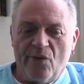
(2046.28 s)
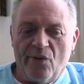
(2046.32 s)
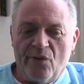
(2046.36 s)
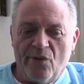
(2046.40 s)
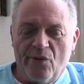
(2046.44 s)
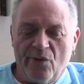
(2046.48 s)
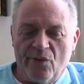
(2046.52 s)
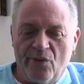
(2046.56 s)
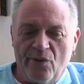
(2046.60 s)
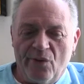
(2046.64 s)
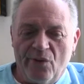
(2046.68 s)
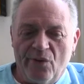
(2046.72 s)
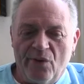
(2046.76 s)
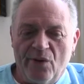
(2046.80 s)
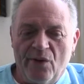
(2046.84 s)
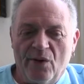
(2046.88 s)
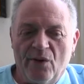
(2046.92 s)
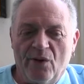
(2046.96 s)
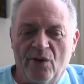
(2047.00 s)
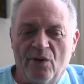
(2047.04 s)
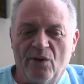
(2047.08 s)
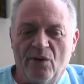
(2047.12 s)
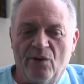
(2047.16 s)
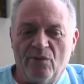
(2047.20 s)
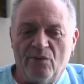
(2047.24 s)
Any
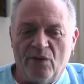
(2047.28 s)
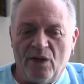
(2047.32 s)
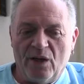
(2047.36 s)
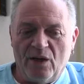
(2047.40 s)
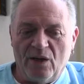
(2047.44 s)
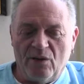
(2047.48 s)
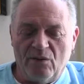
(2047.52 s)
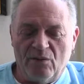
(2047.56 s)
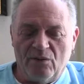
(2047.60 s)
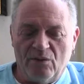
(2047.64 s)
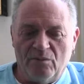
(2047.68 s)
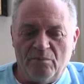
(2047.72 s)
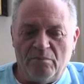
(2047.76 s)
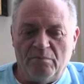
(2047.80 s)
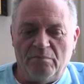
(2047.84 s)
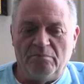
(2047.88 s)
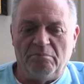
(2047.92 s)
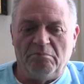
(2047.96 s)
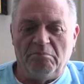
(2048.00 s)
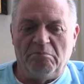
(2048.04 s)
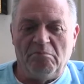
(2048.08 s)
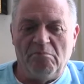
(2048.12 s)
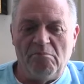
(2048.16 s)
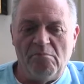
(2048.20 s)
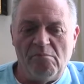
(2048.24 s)
conference. mm
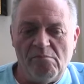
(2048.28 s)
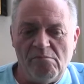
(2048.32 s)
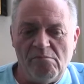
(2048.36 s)
-hmm.